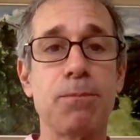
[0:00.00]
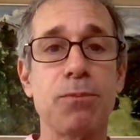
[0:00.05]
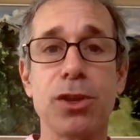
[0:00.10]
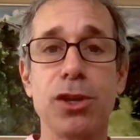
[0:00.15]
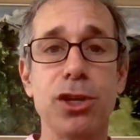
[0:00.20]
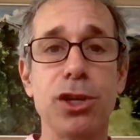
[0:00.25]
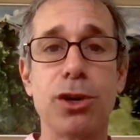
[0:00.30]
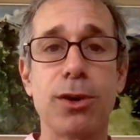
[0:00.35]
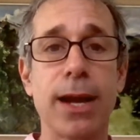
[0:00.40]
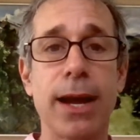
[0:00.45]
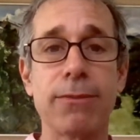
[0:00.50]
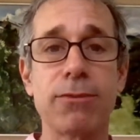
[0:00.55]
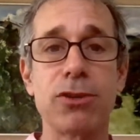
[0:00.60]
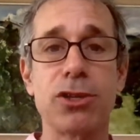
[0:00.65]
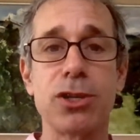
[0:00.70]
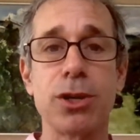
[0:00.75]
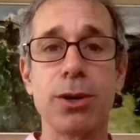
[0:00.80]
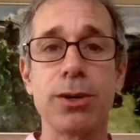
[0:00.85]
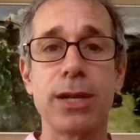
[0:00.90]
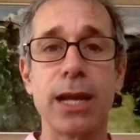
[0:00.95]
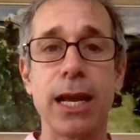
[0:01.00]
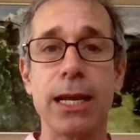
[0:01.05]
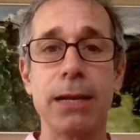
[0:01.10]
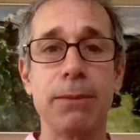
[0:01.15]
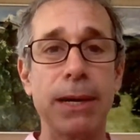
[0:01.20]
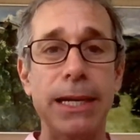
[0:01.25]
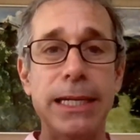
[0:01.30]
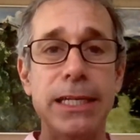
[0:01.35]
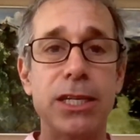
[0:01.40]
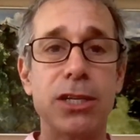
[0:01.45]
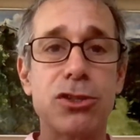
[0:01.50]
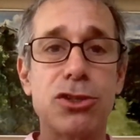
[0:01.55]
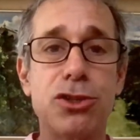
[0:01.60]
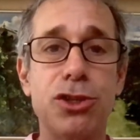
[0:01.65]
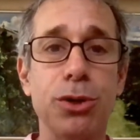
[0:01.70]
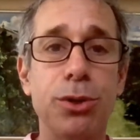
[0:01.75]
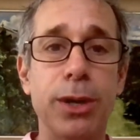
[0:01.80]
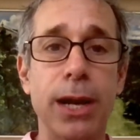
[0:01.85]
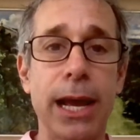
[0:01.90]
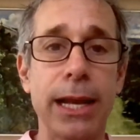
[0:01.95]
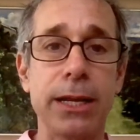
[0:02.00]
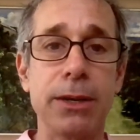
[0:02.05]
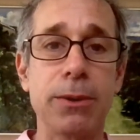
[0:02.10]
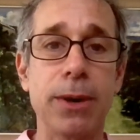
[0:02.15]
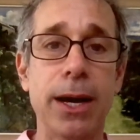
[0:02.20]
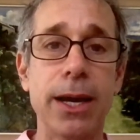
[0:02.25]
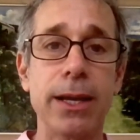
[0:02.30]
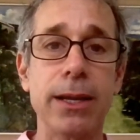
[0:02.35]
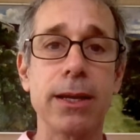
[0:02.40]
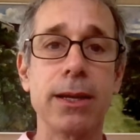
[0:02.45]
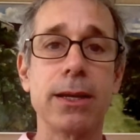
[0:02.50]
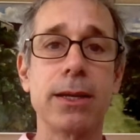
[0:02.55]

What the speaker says: you don't have to show it to anybody. Just do it anyway.